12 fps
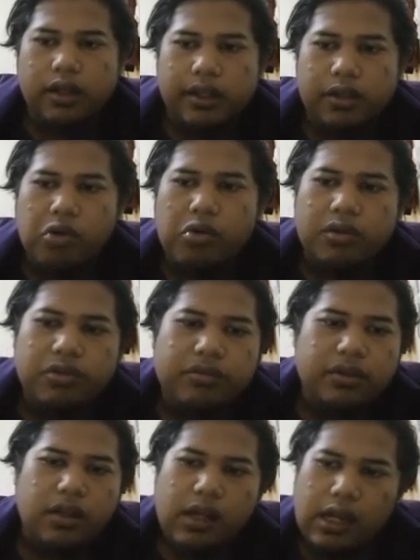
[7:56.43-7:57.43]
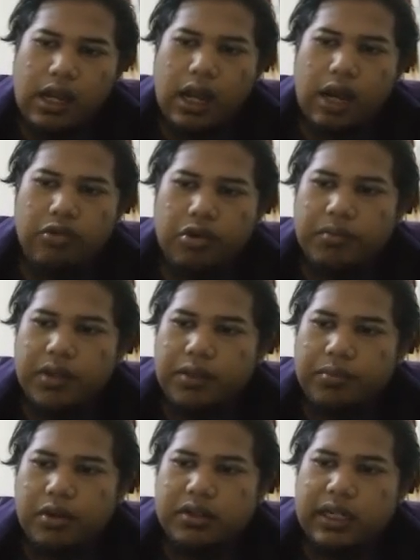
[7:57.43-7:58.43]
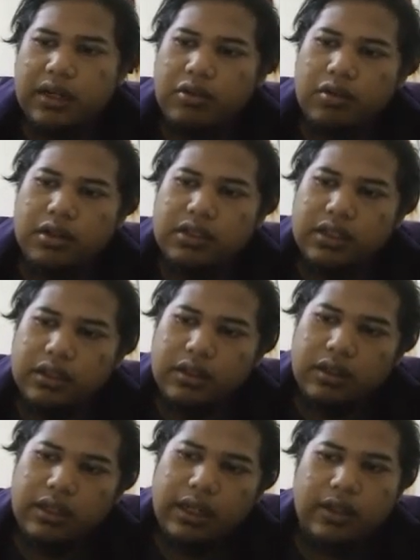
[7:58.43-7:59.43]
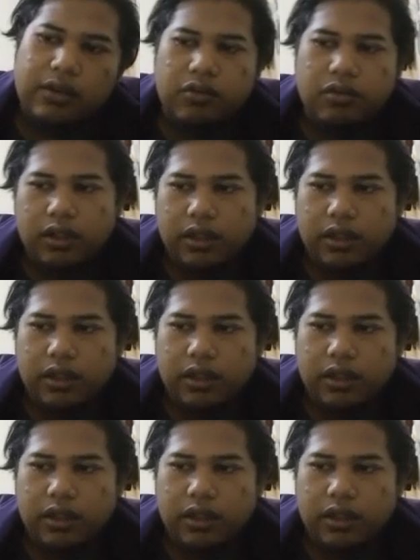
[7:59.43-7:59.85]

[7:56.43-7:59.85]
In conclude, our mini project conclusion relate to